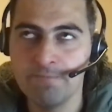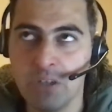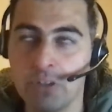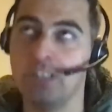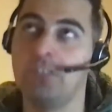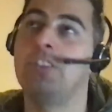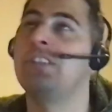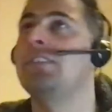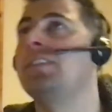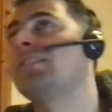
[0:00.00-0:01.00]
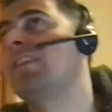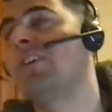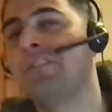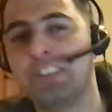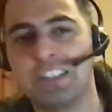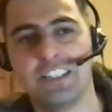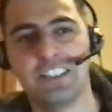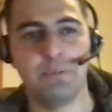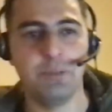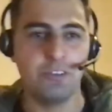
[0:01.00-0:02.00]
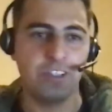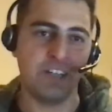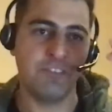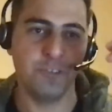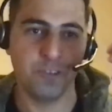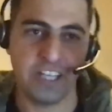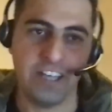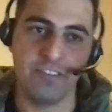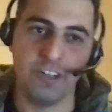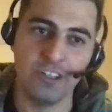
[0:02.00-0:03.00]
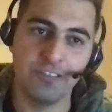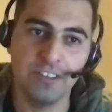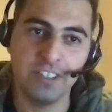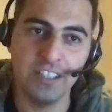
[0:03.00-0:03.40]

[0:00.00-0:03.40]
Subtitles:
Okay, so there is a lot of discussion about that we don't have a lot of